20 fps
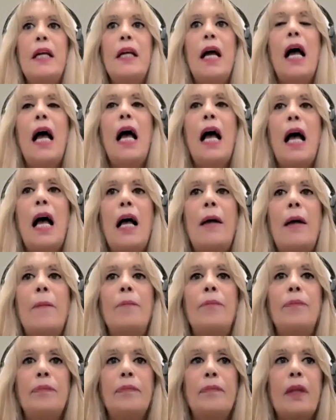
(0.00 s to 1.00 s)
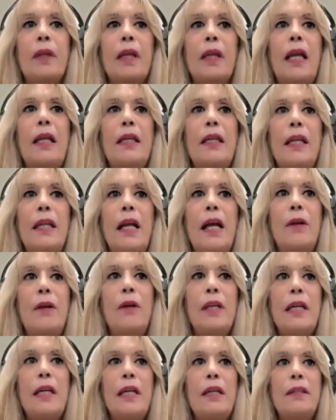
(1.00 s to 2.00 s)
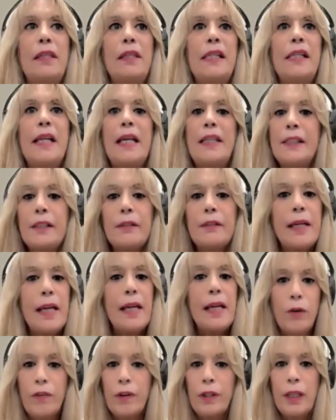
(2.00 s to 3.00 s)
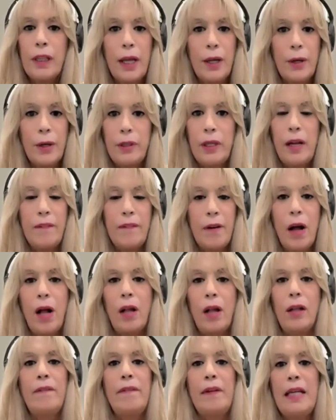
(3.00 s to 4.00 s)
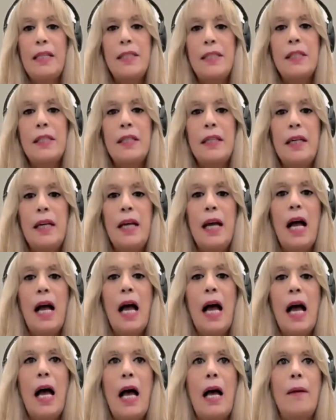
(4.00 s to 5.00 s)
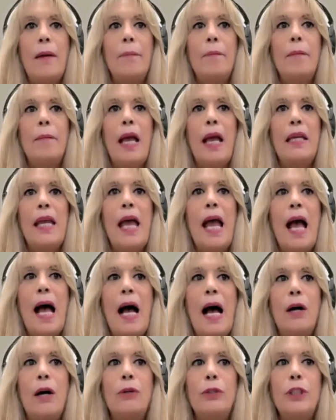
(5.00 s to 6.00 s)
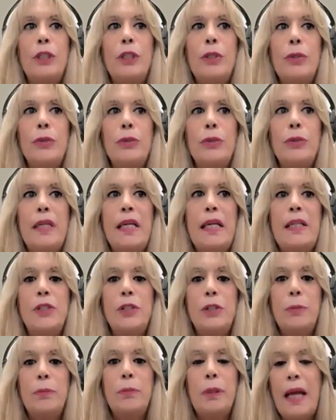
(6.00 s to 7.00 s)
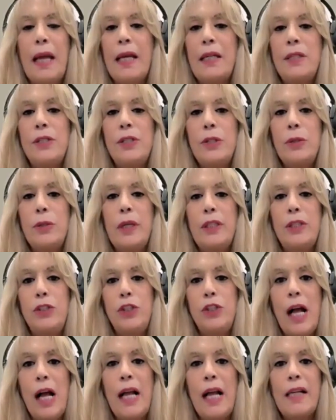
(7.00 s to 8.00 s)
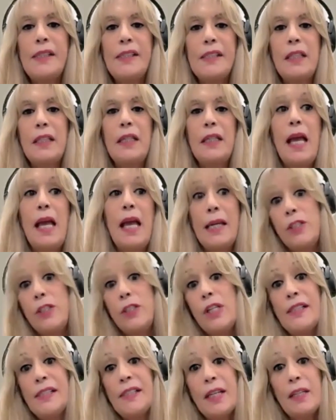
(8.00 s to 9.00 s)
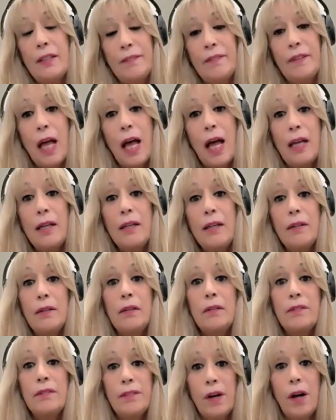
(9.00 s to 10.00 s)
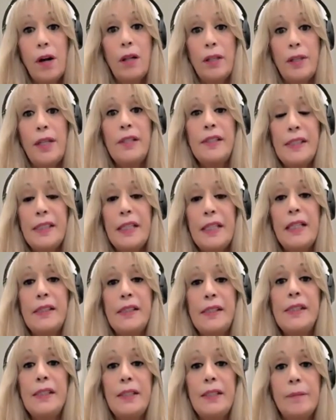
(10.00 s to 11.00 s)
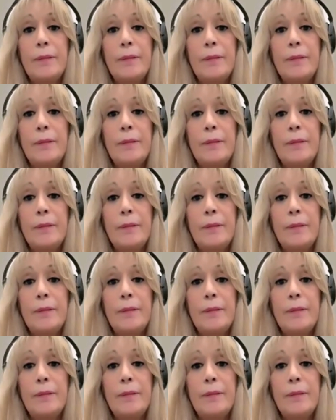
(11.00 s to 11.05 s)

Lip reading: the sensory overload of all of it, and how you need to plan to adjust and adjust on the fly for all of those things.